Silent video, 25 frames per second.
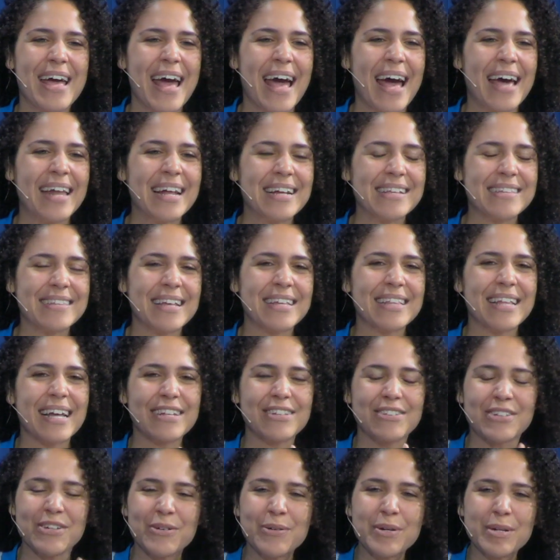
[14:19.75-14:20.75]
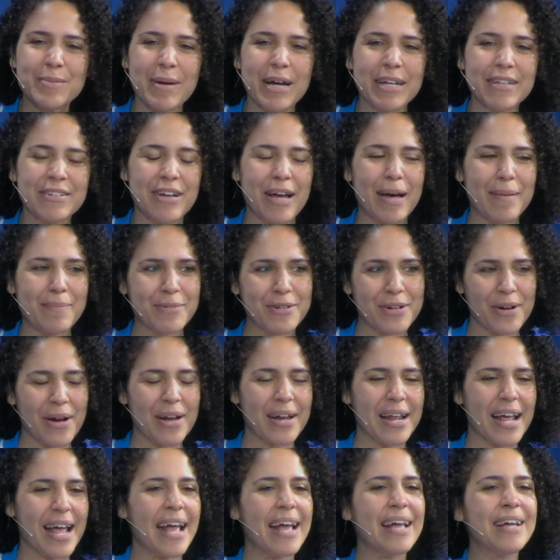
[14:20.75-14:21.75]
And I say that too in my chapter
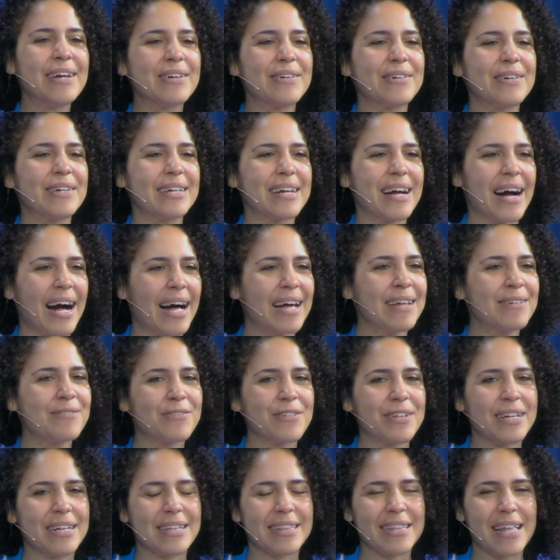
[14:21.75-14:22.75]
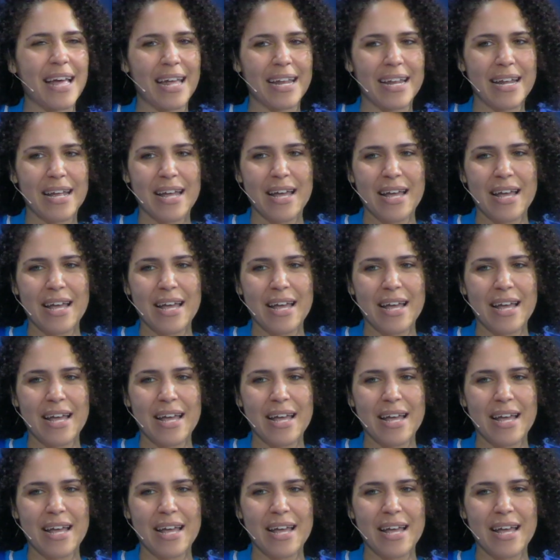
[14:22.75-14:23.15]
on anger and conflict, that,